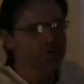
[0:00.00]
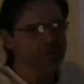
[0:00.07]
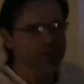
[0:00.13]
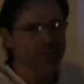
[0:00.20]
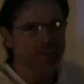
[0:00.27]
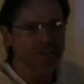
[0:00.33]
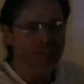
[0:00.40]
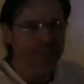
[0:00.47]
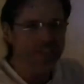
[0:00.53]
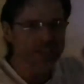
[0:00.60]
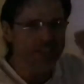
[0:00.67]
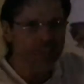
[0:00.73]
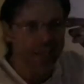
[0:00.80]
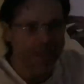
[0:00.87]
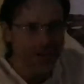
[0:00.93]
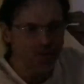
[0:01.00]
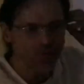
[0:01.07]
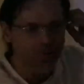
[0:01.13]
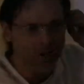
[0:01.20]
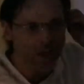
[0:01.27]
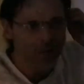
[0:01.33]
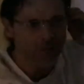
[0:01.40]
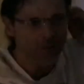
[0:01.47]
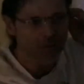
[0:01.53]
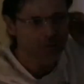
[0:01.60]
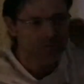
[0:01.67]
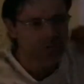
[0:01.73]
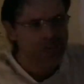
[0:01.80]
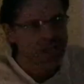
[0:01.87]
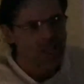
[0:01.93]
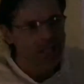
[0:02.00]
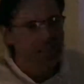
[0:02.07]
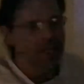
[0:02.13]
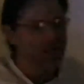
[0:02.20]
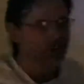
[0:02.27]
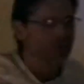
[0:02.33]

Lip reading: I think that's the category of those. A lot of